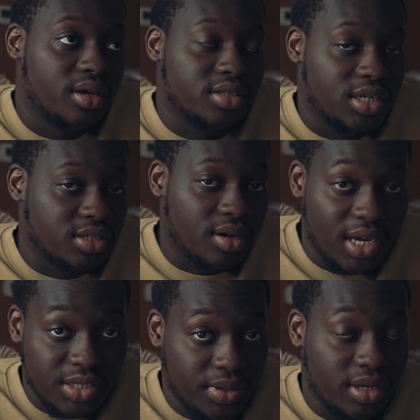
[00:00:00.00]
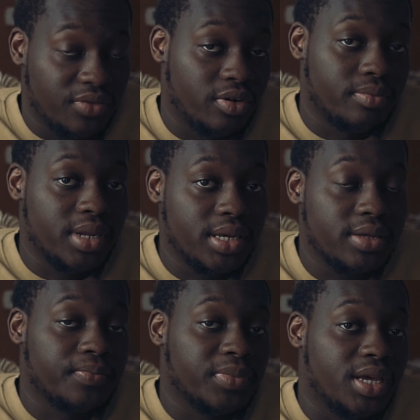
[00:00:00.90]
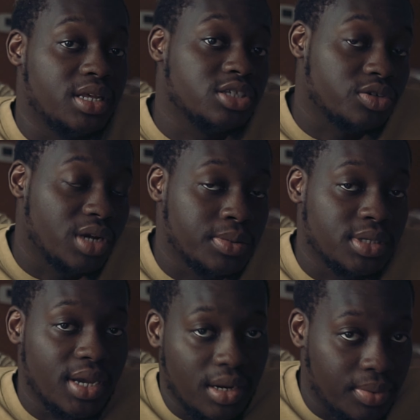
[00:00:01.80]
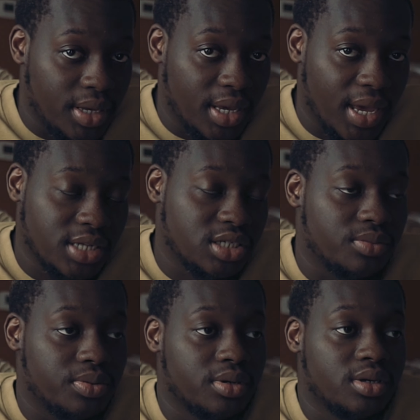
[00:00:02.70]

TikTok has been here for a minute, and Instagram is kind of playing catch up.